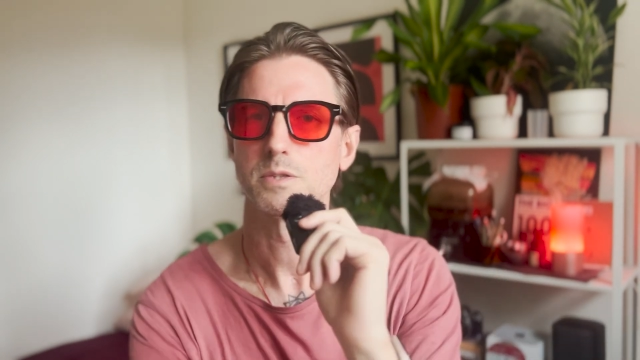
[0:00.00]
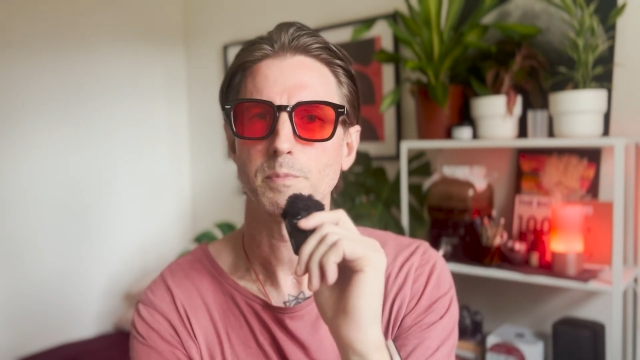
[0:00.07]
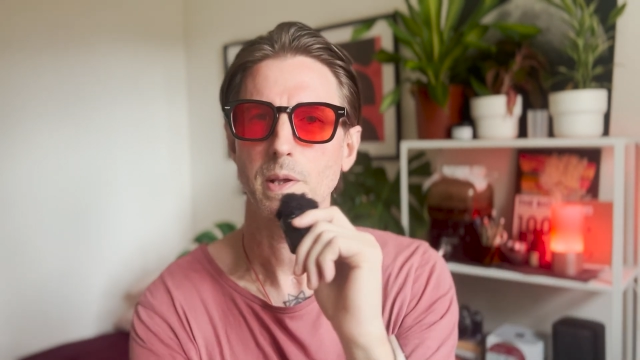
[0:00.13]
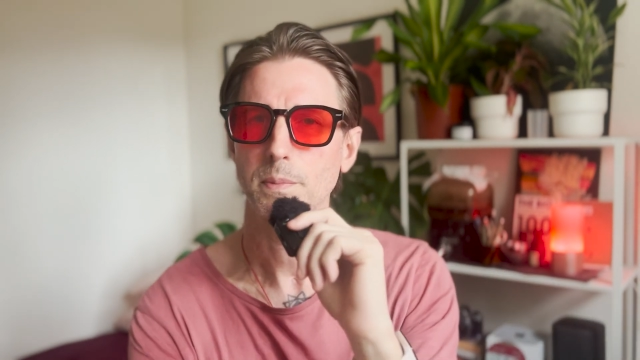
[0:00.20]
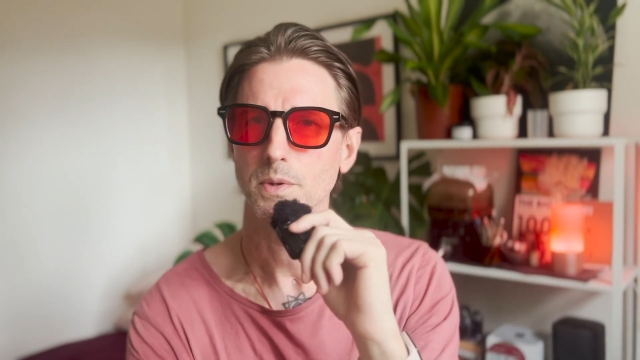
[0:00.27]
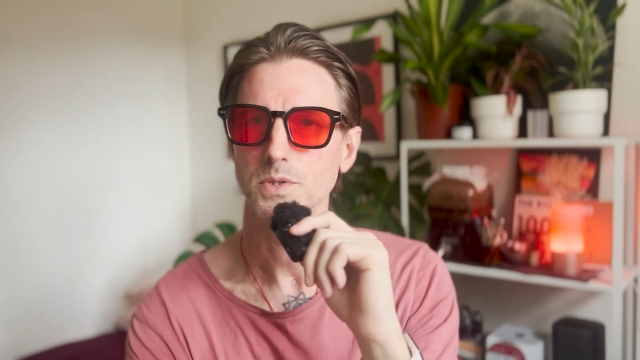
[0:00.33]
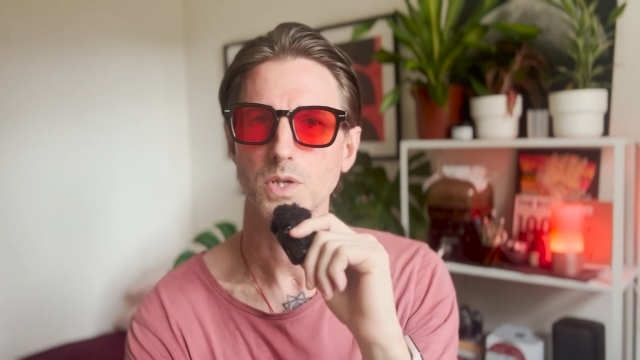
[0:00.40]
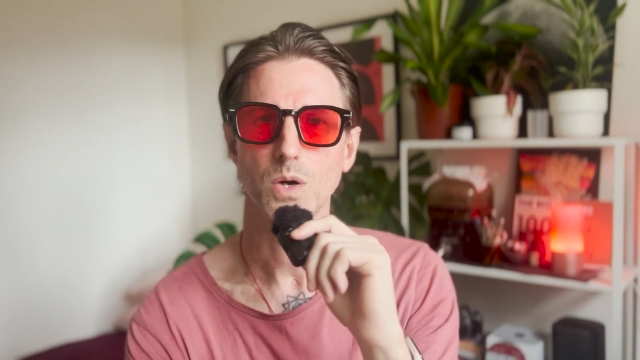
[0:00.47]

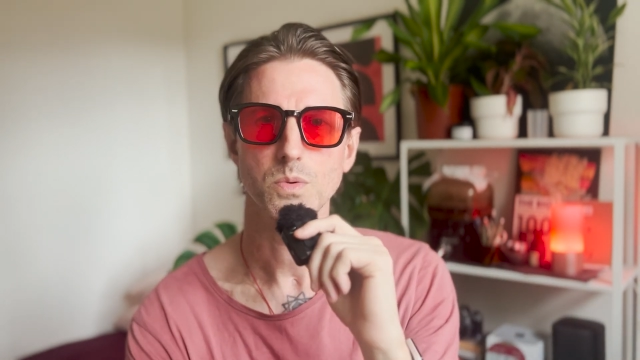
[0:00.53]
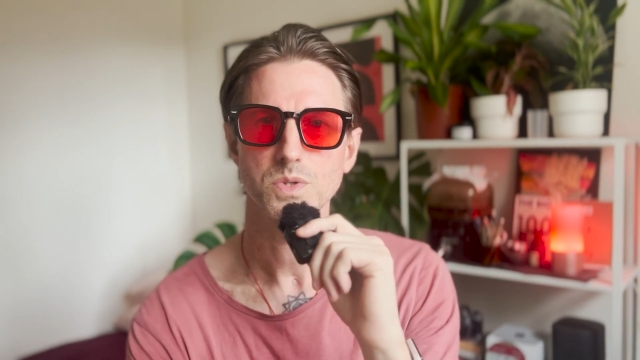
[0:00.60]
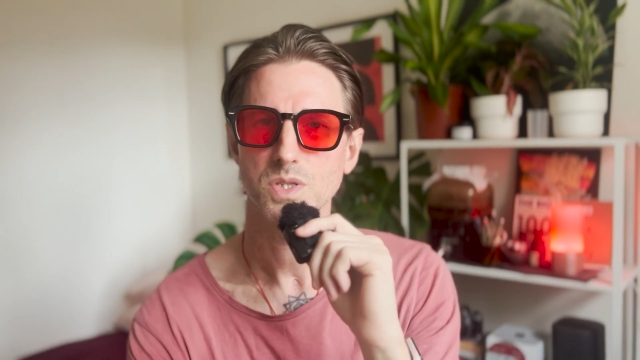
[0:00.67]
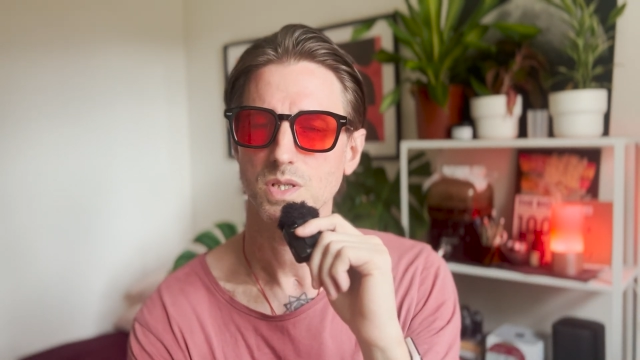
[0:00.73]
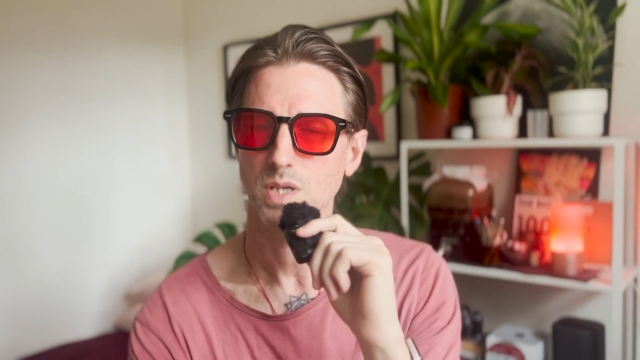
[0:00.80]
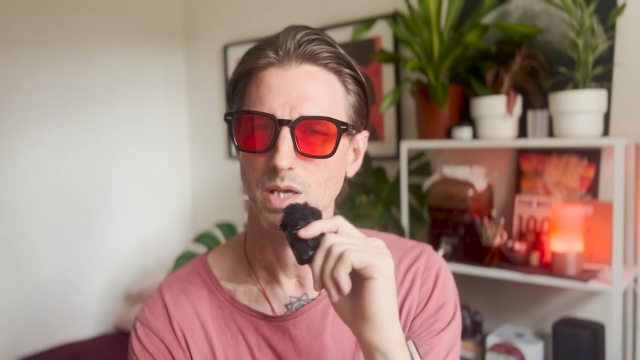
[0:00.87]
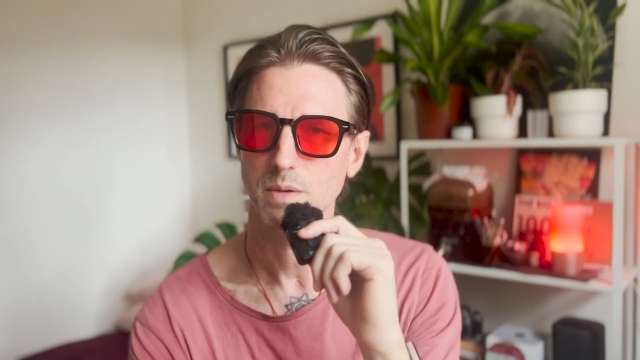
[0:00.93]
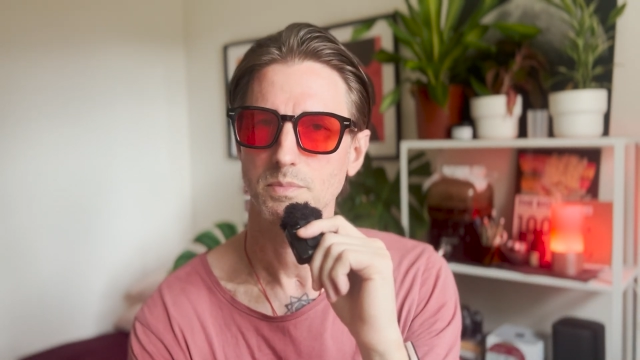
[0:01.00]
people don't
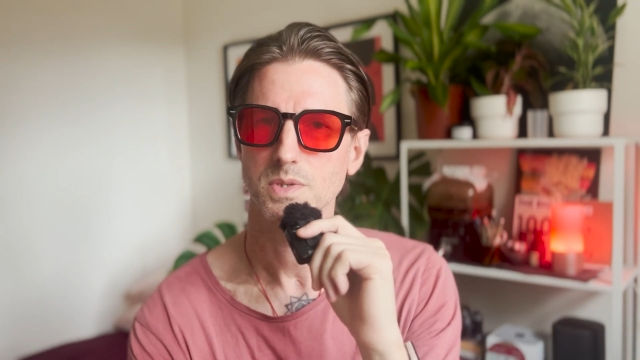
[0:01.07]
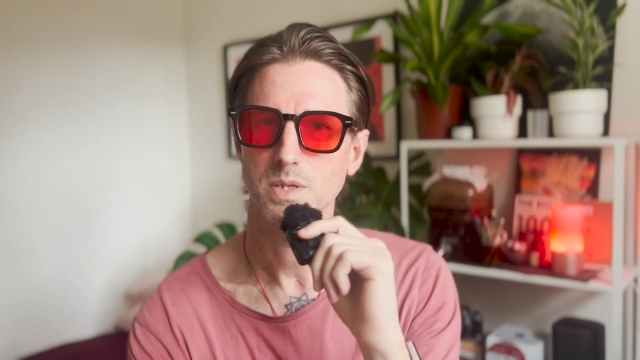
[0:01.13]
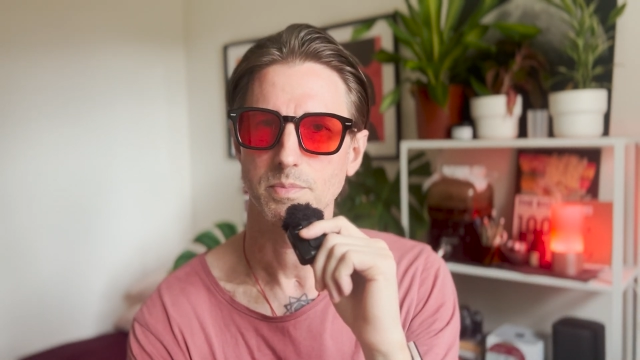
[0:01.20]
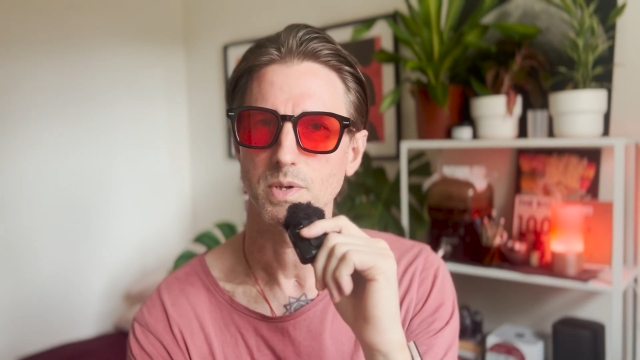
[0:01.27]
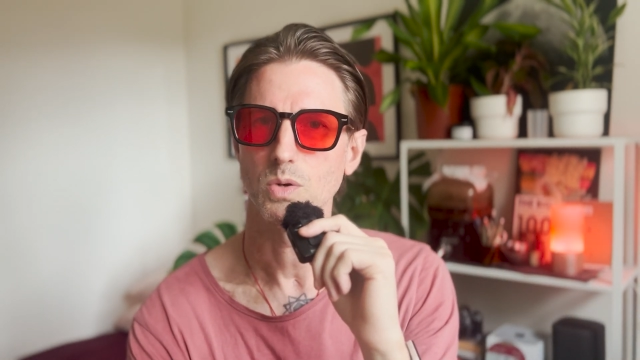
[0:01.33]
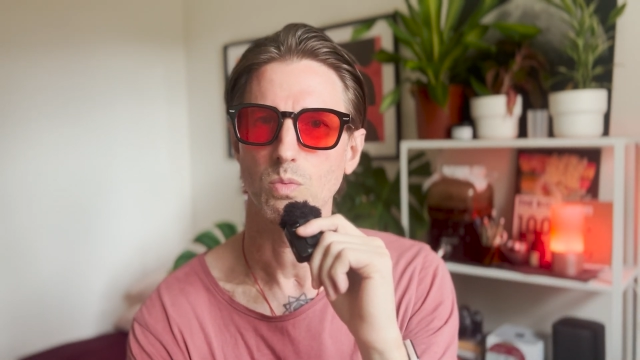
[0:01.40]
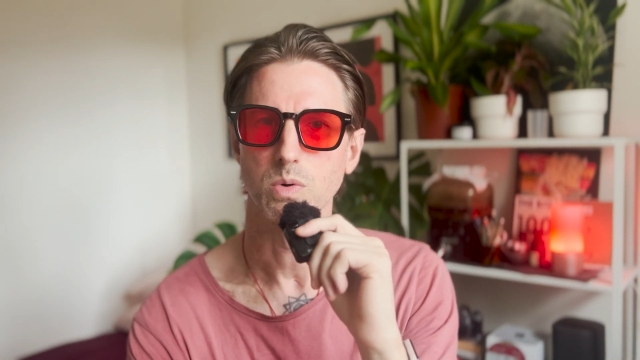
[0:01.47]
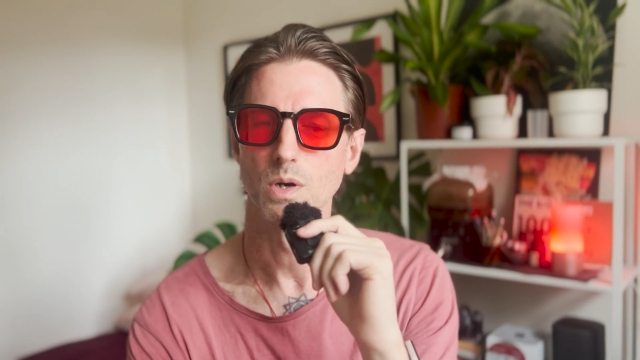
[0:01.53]
seem to
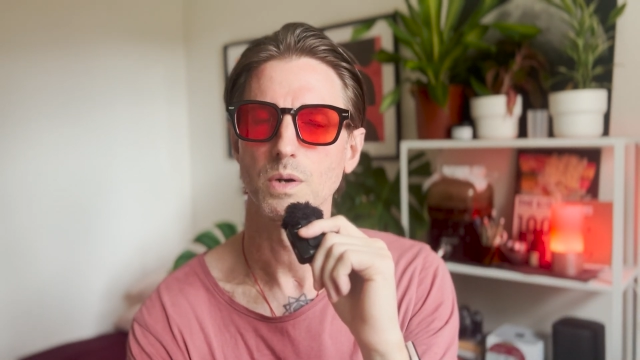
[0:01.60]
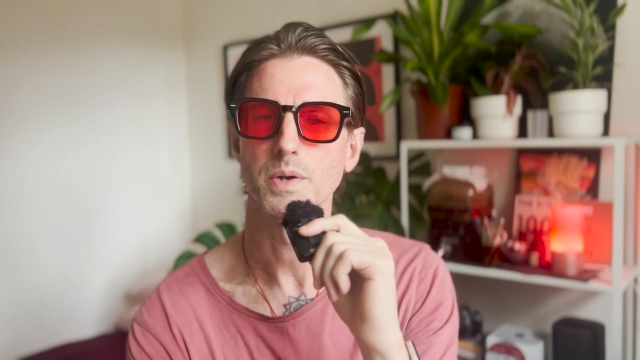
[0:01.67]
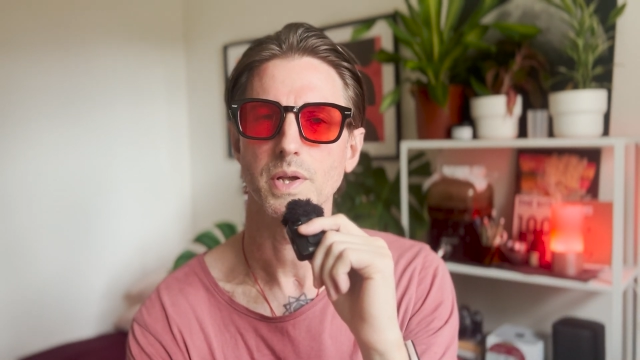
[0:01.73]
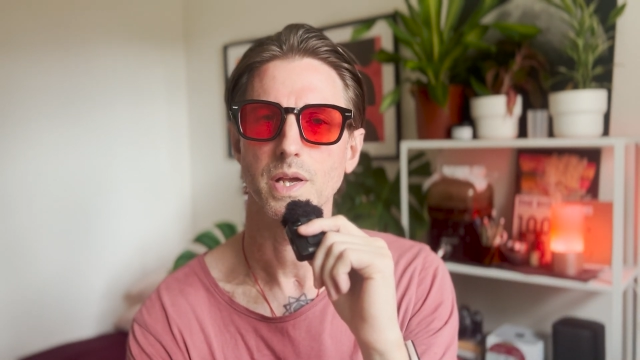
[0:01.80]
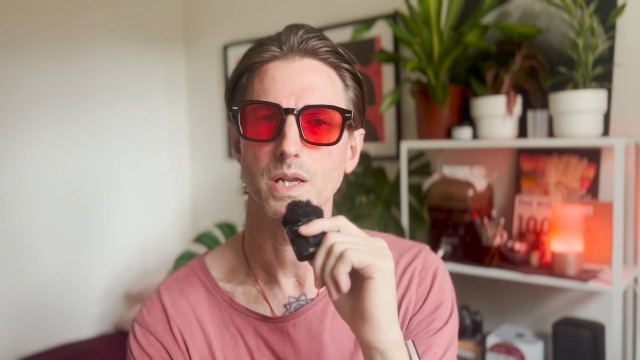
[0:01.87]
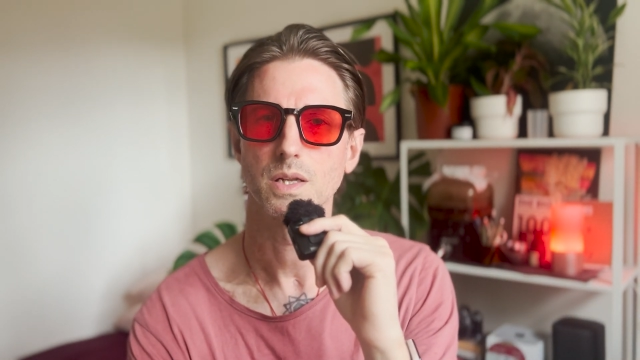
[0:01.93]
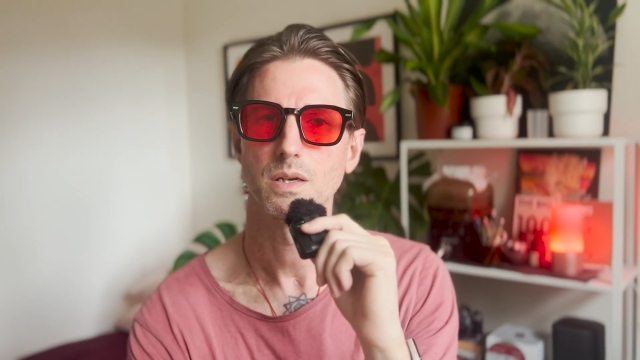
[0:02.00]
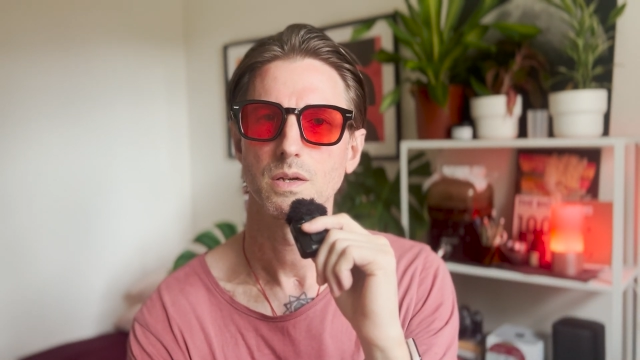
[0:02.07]
be
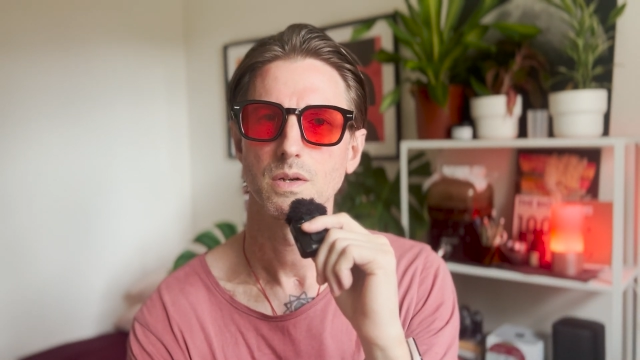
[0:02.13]
worried